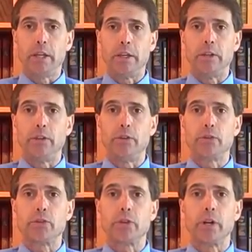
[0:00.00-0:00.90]

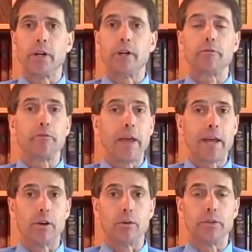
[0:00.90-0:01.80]
is uh,
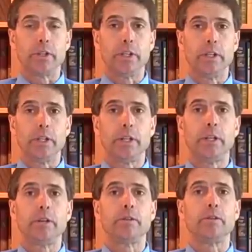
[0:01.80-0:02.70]
found
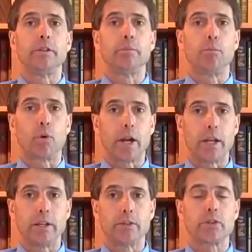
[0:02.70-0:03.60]
in the
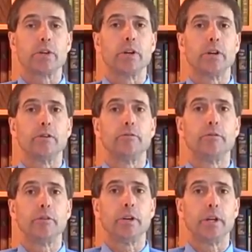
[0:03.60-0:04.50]
brains of
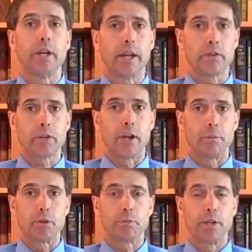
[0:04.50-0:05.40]
uh,
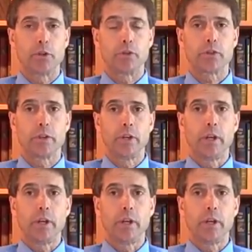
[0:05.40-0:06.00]
Alzheimer's patients.